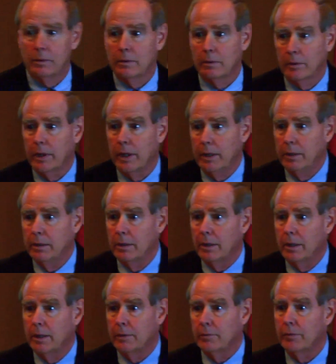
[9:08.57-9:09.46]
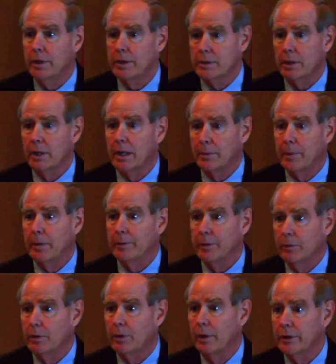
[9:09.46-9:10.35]
Okay? And the reason a lot of people
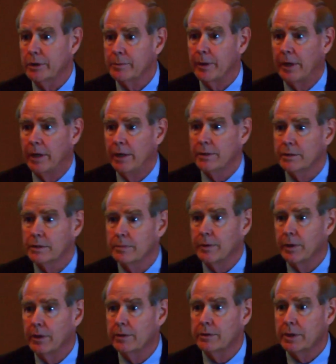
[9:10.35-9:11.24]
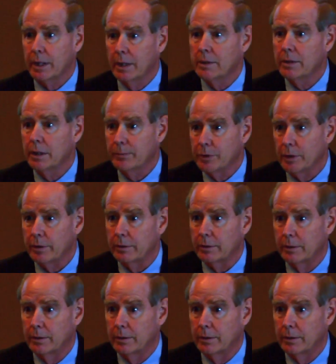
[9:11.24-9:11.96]
don't call expireds is because they get dumped on.